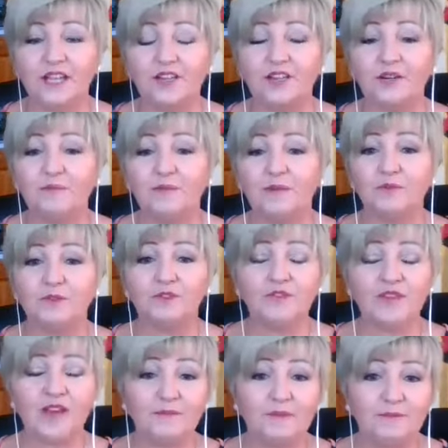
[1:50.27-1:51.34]
how you can build with
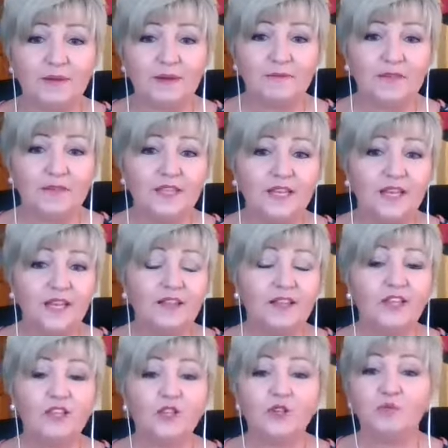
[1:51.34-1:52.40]
family members
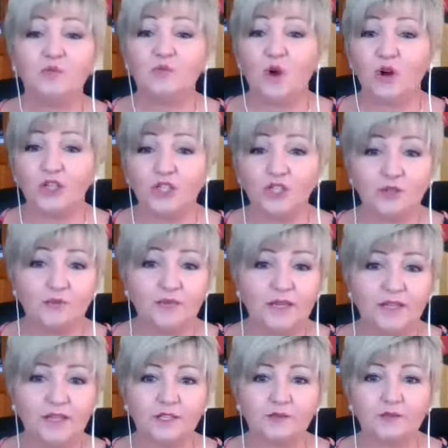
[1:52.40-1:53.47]
that don't want you to be
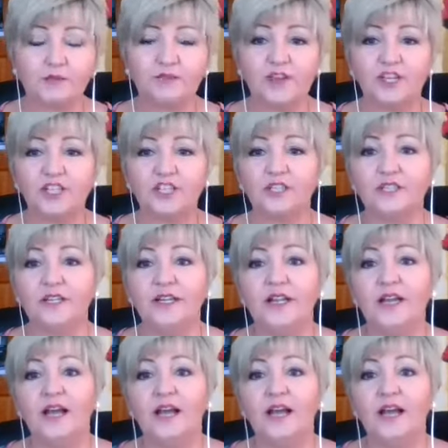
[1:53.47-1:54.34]
in this profession,